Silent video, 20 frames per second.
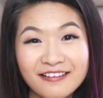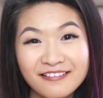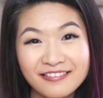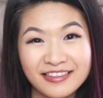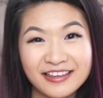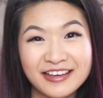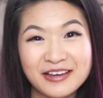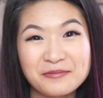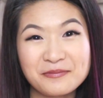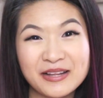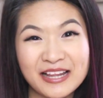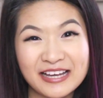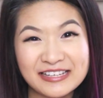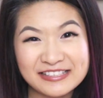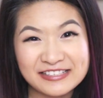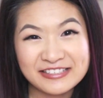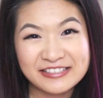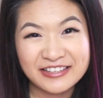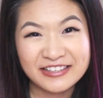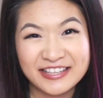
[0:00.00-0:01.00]
don't think I'm
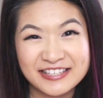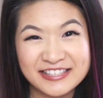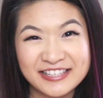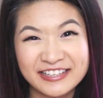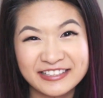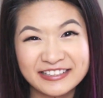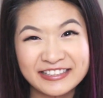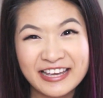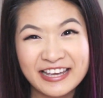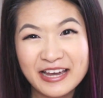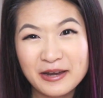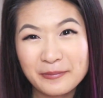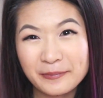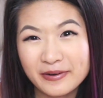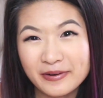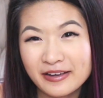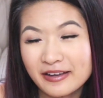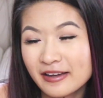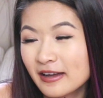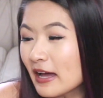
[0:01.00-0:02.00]
allowed to show this on
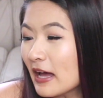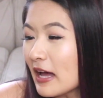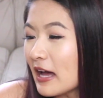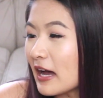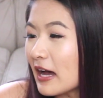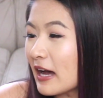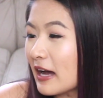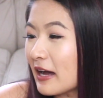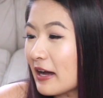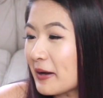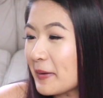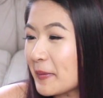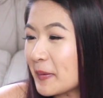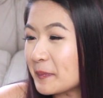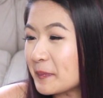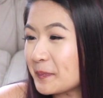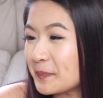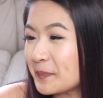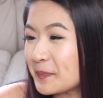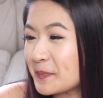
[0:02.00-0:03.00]
camera.
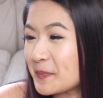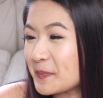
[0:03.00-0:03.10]
Um,